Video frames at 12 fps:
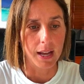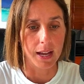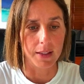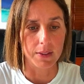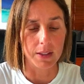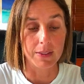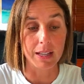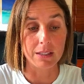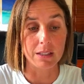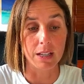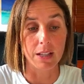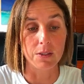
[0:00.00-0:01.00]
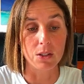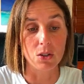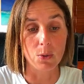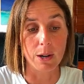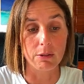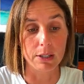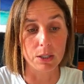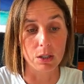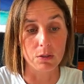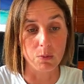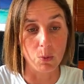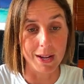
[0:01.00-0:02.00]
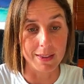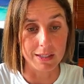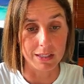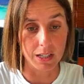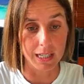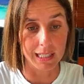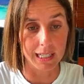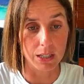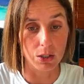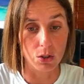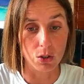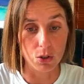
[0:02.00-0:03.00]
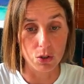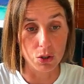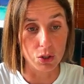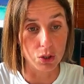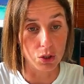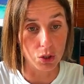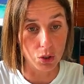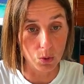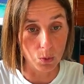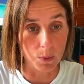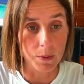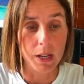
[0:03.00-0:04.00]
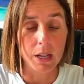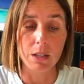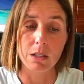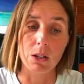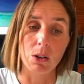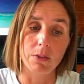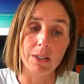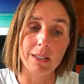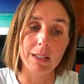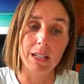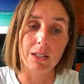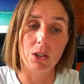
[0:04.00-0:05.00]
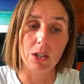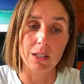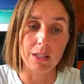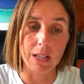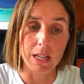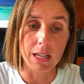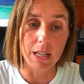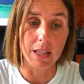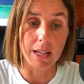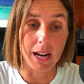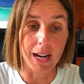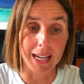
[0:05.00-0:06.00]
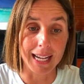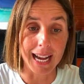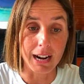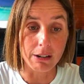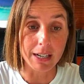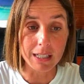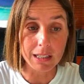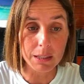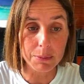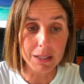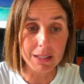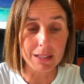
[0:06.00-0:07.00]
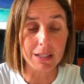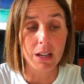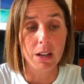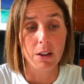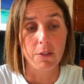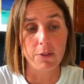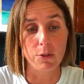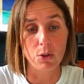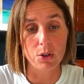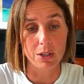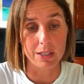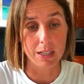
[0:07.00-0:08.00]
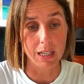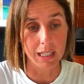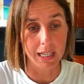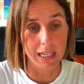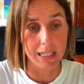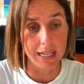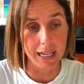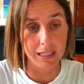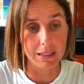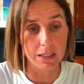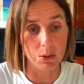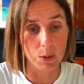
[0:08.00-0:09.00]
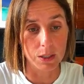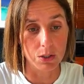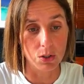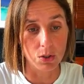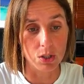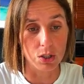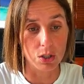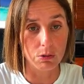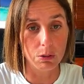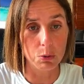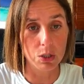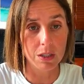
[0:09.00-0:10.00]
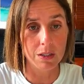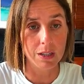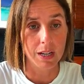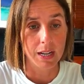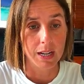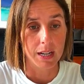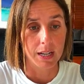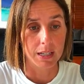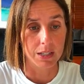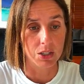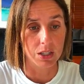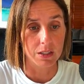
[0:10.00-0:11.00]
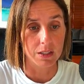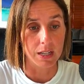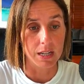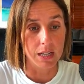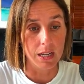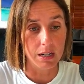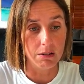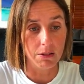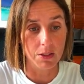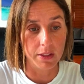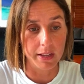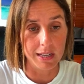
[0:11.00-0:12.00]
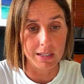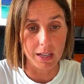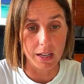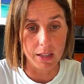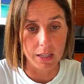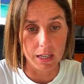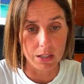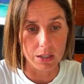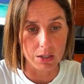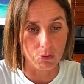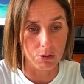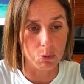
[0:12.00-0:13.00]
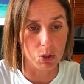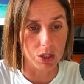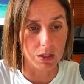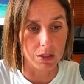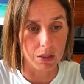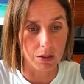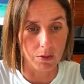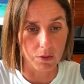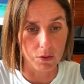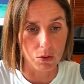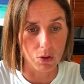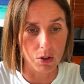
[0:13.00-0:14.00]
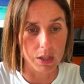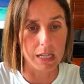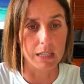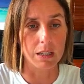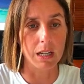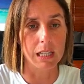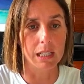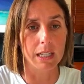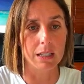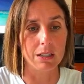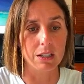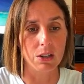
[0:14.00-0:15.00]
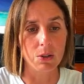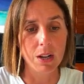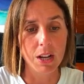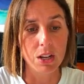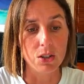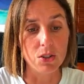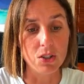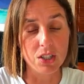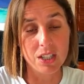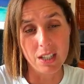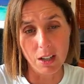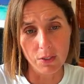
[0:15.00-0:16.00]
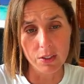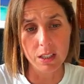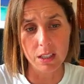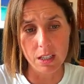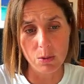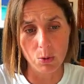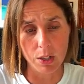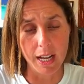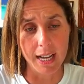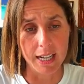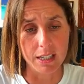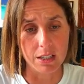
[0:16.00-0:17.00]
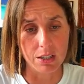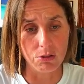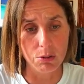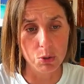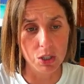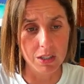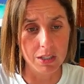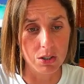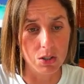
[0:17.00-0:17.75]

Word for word: and then that's and the URL of where the site link goes to. So obviously, as you can see here, there are character limits for your site link text as well as your descriptions. And as you can see here, these are their descriptions for their site links. So you definitely want to add descriptions so